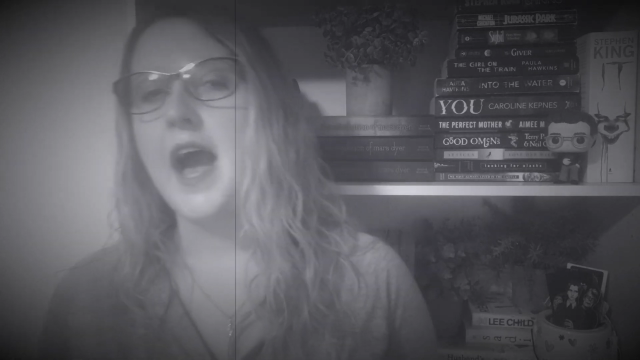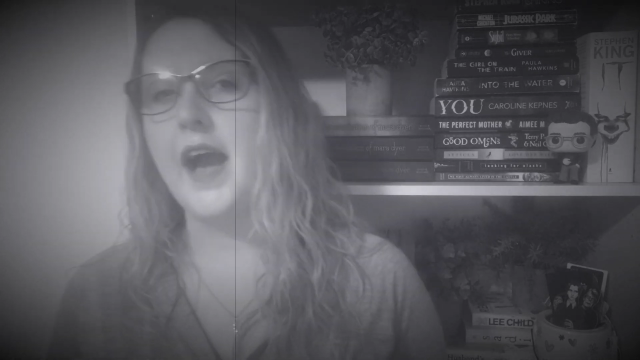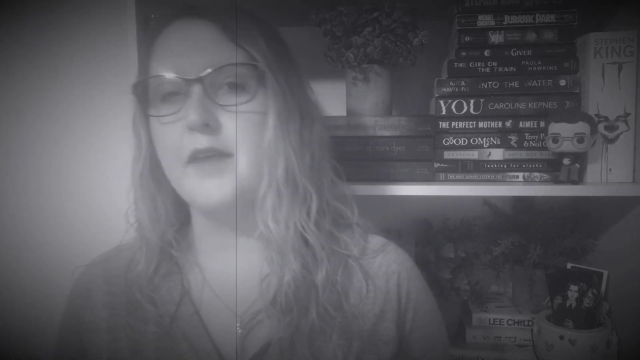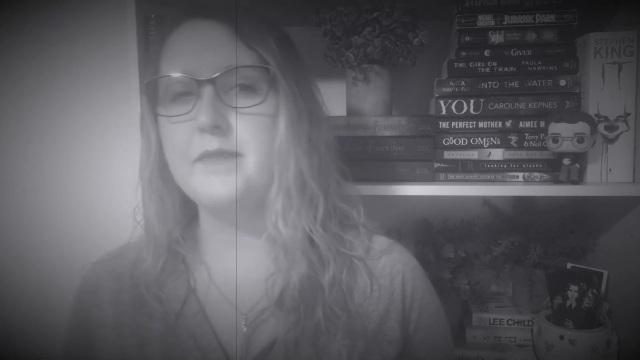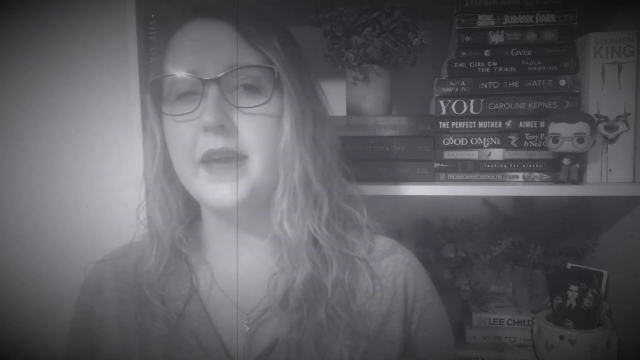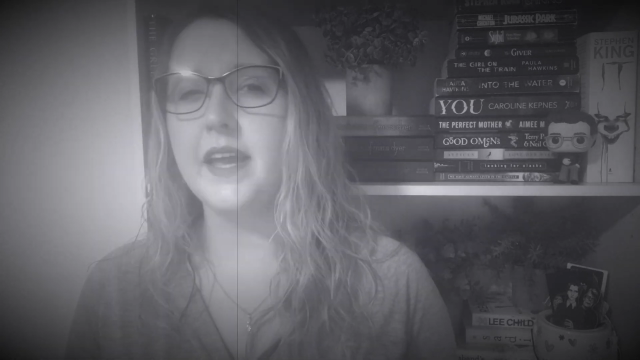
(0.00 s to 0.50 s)

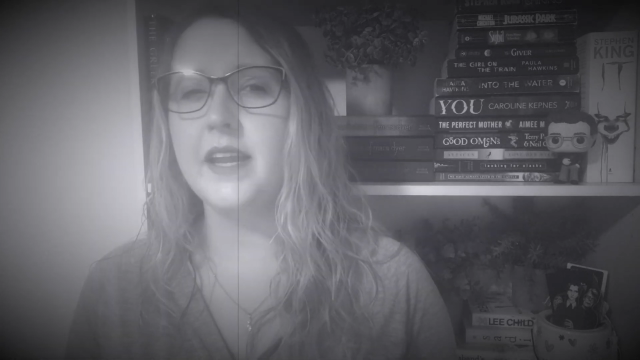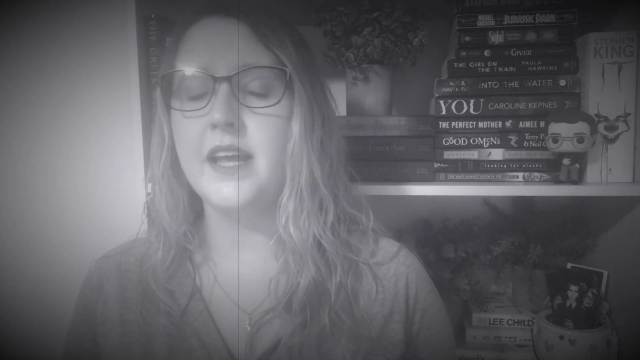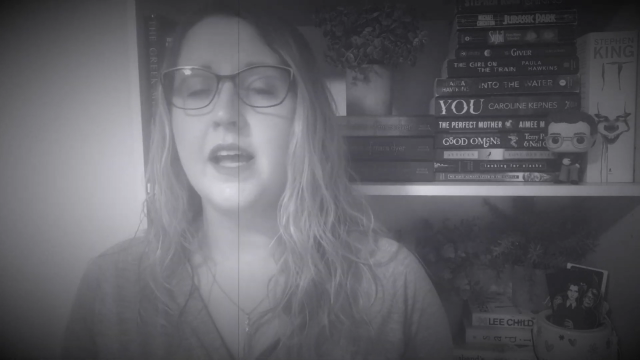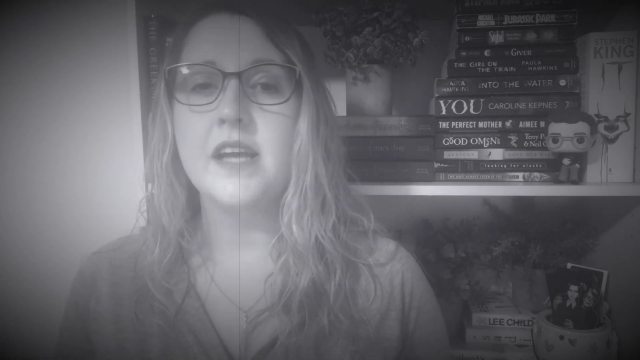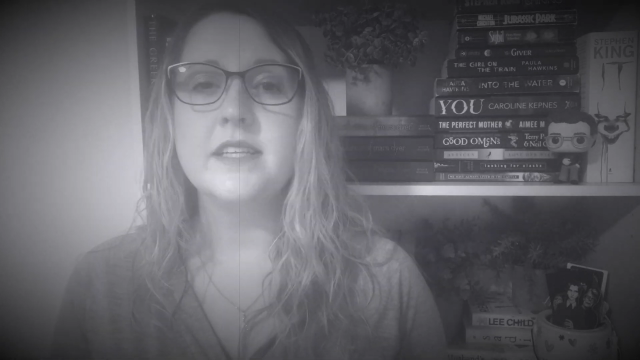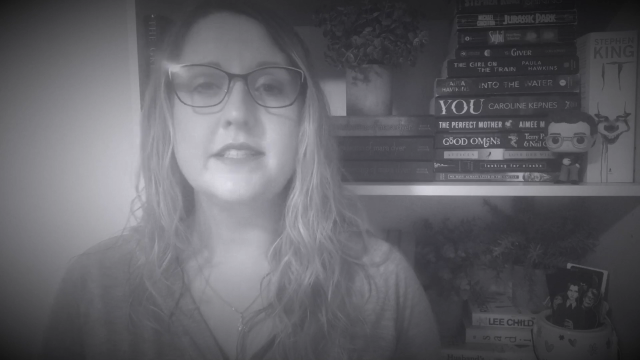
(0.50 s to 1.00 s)
I've
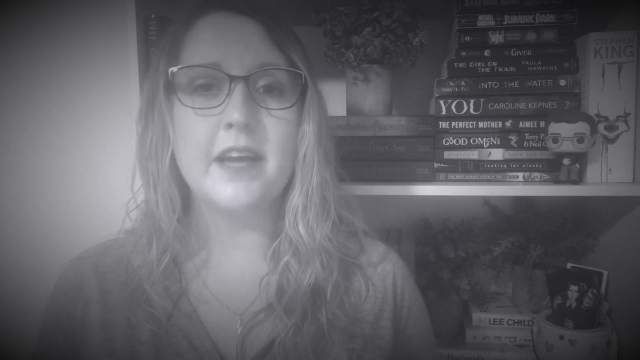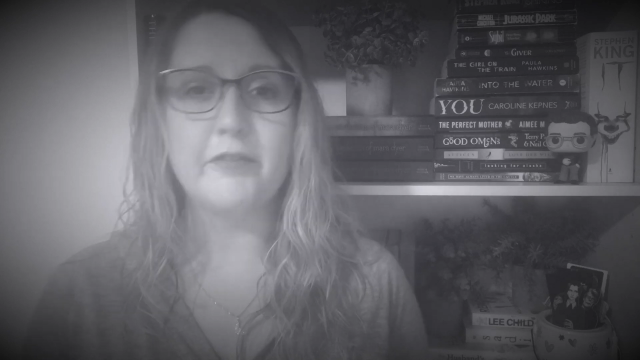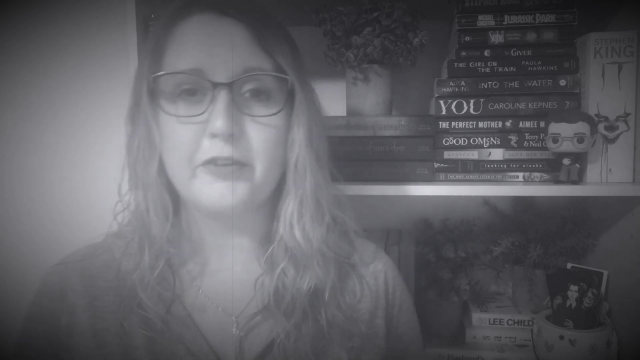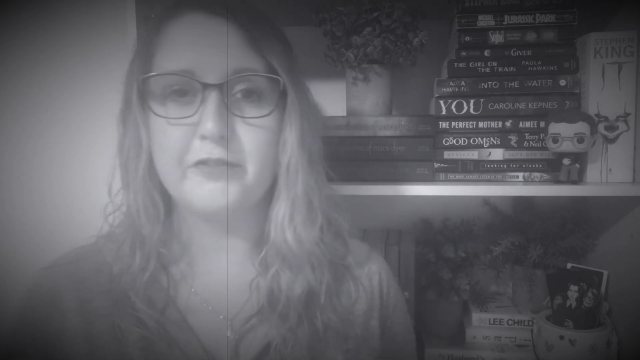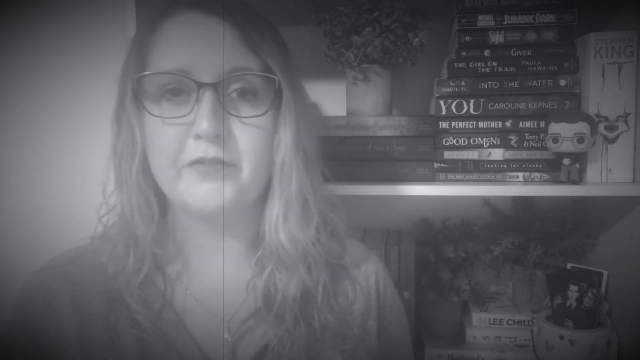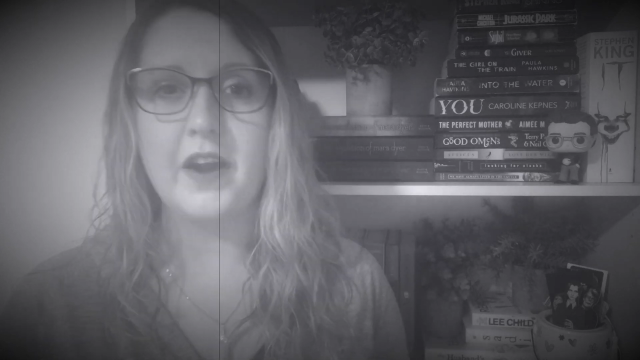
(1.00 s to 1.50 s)
made
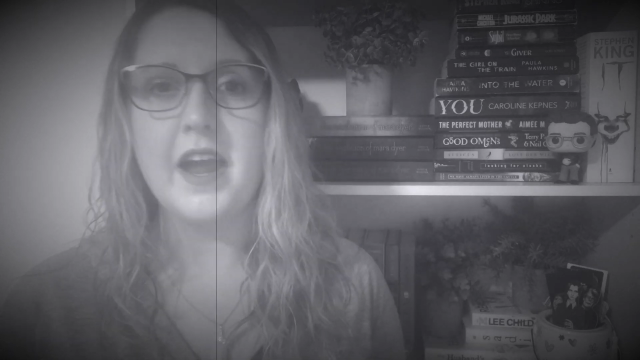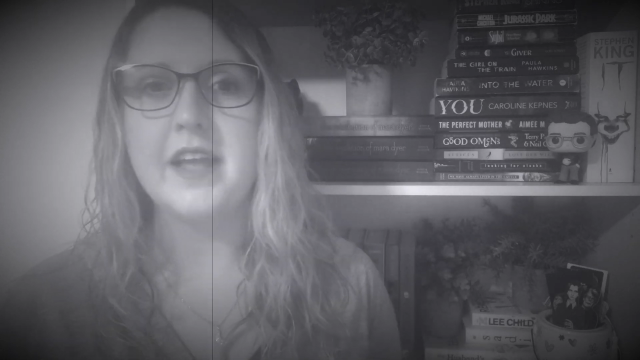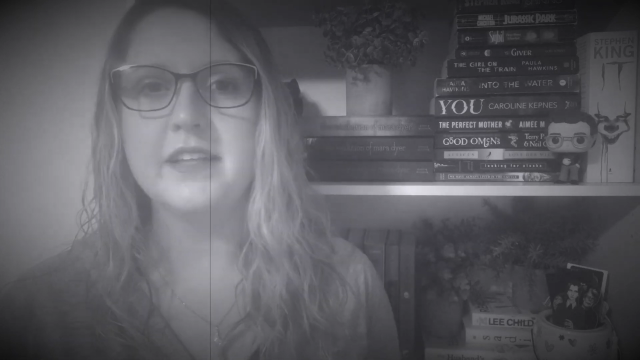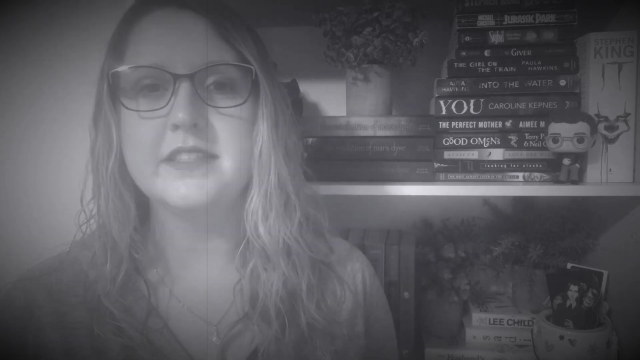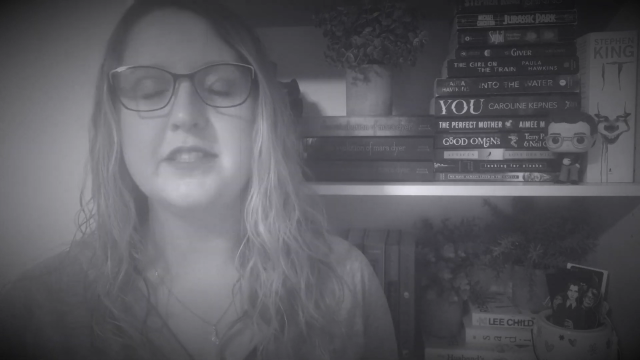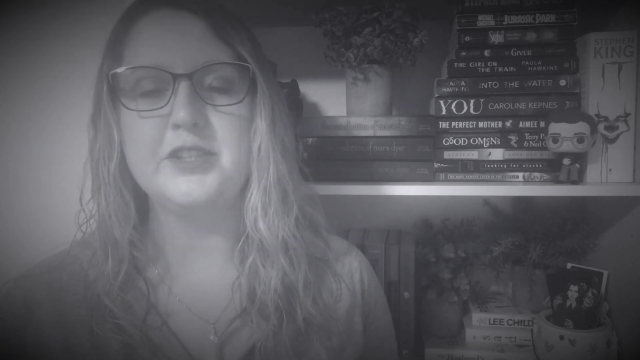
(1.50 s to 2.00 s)
several
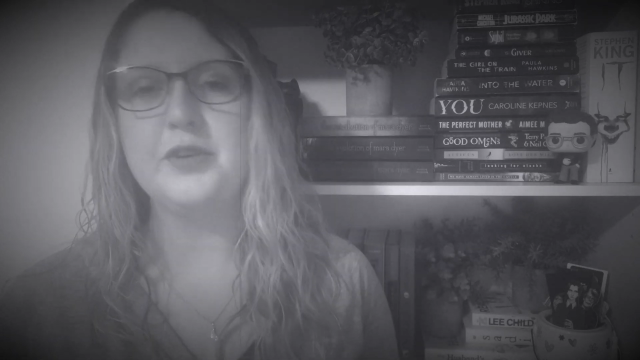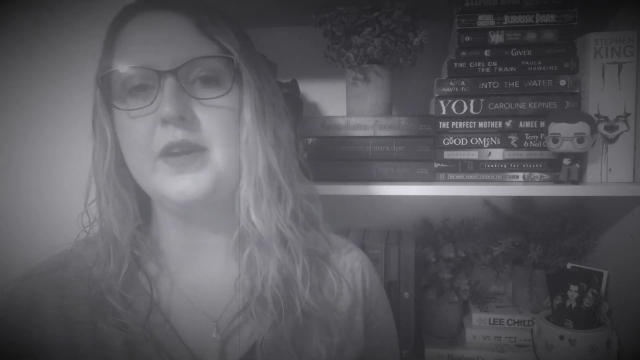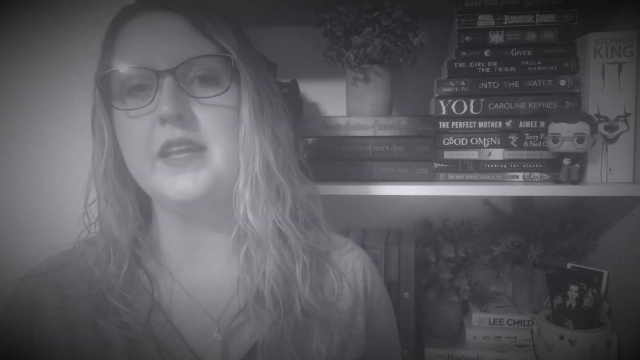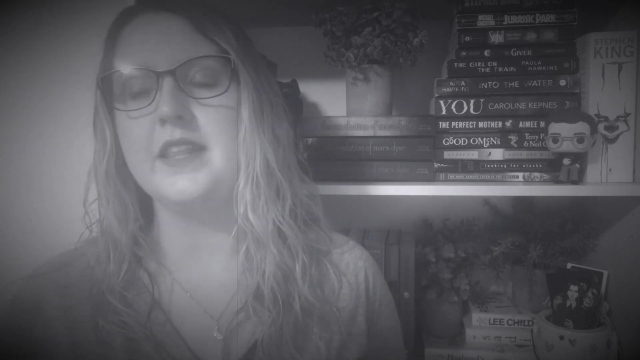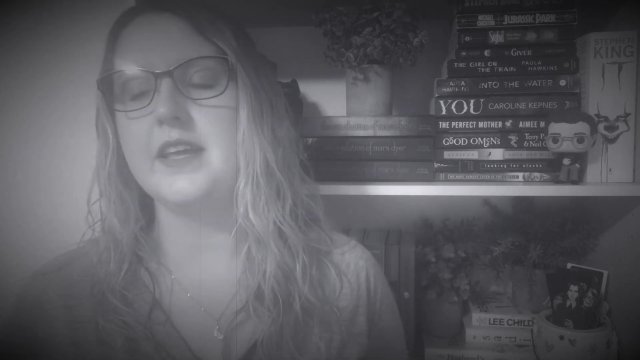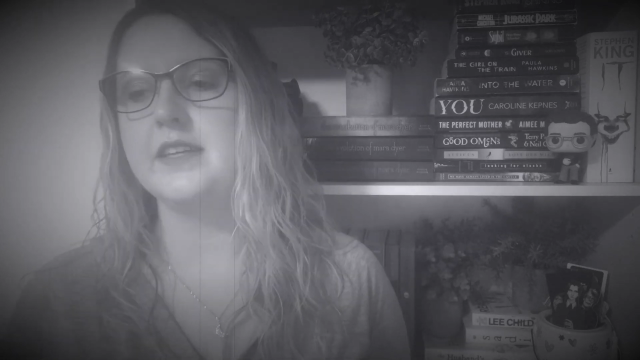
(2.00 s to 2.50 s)
friends
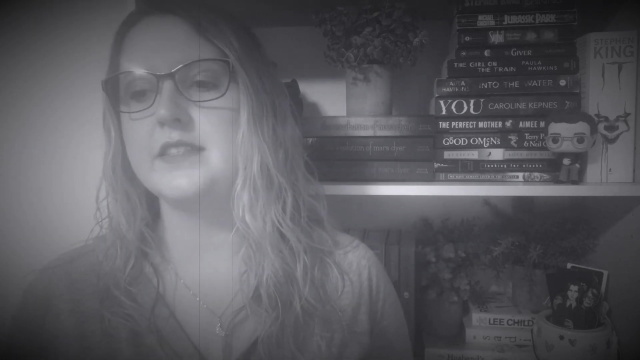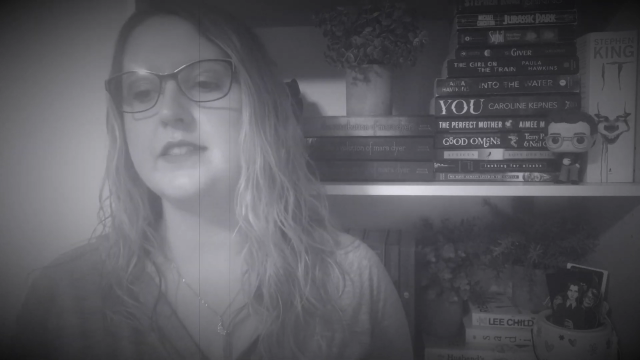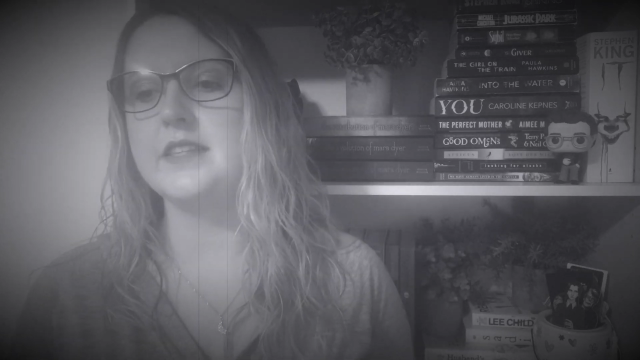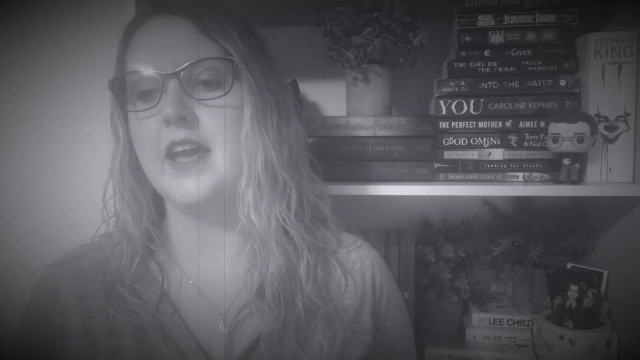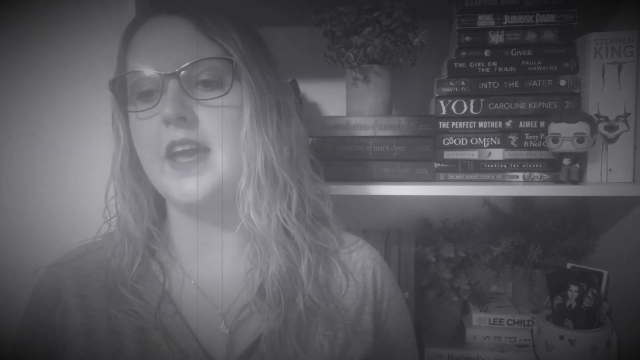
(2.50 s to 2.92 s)
doing this,